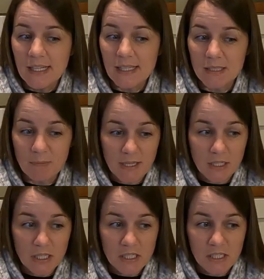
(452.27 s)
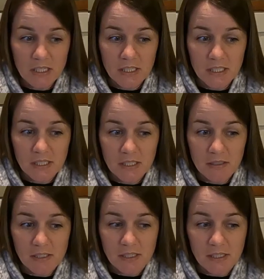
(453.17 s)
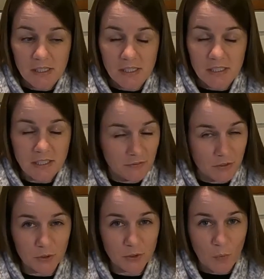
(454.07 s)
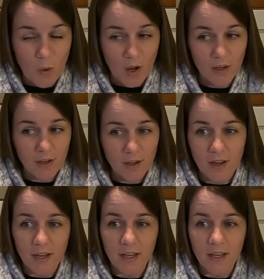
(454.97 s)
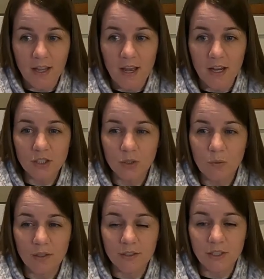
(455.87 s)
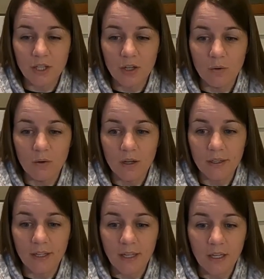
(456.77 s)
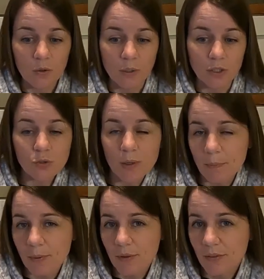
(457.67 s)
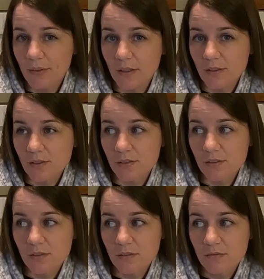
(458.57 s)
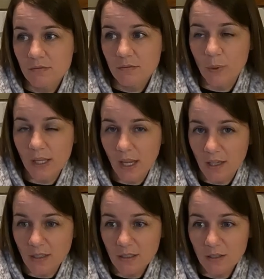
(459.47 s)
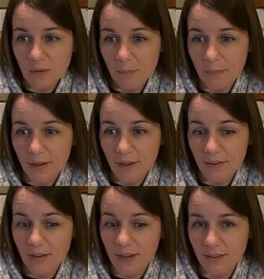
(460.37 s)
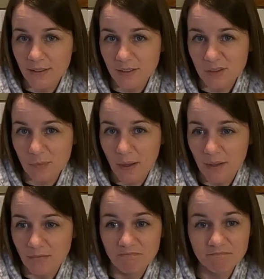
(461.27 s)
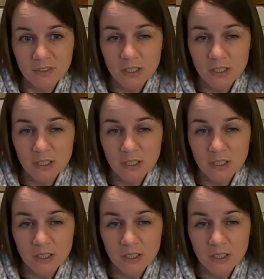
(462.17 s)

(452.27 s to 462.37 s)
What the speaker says: it's been difficult to walk. I actually wanted to go on a quick trip this weekend, but that has been